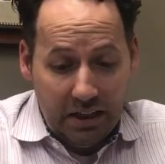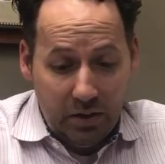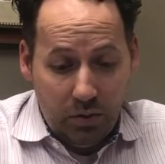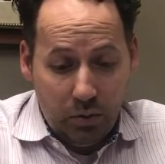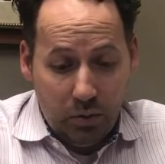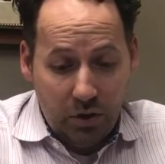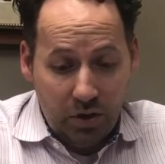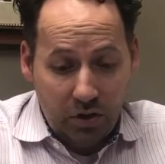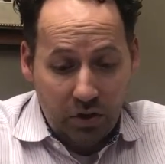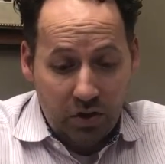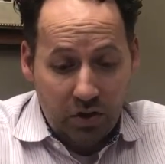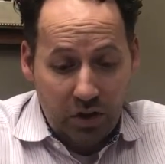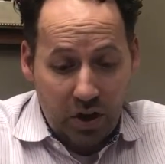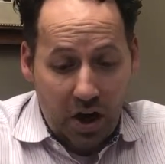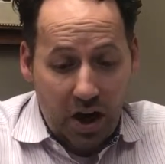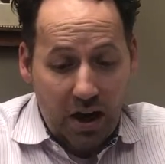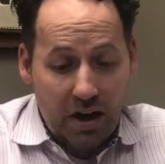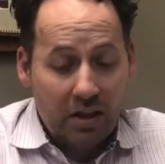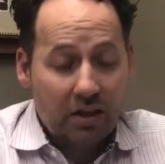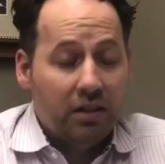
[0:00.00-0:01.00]
when you
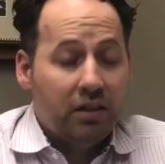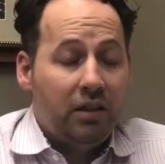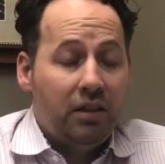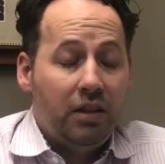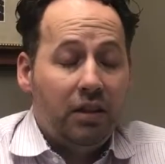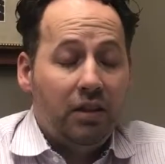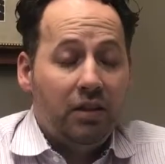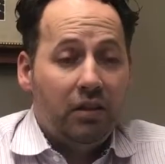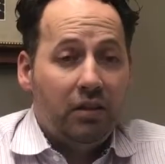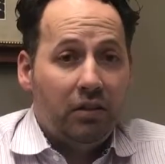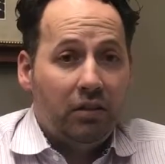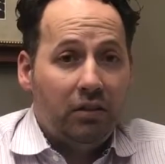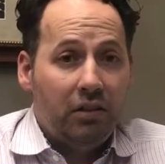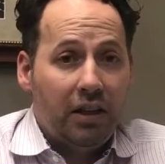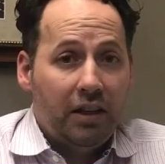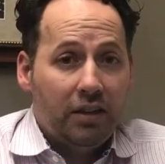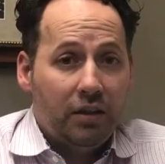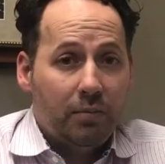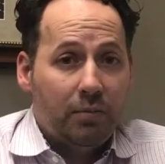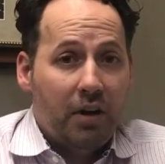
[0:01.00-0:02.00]
sign the deal
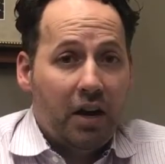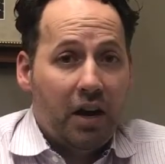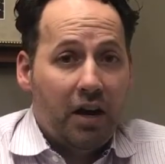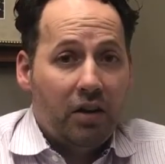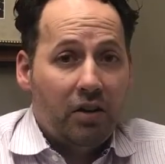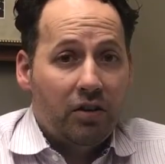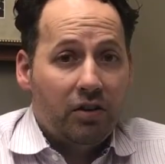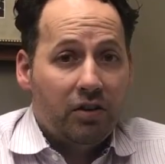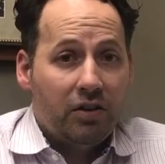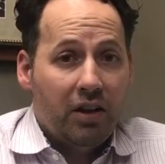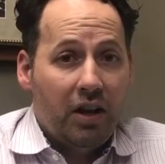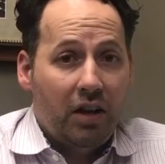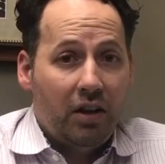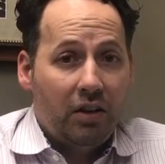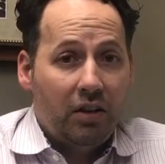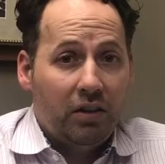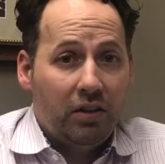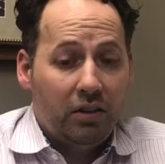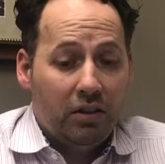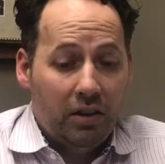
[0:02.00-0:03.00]
as a buyer and
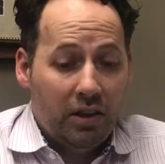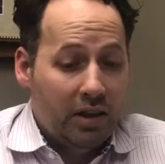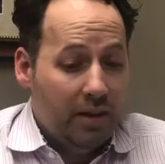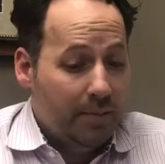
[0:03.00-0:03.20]
seller,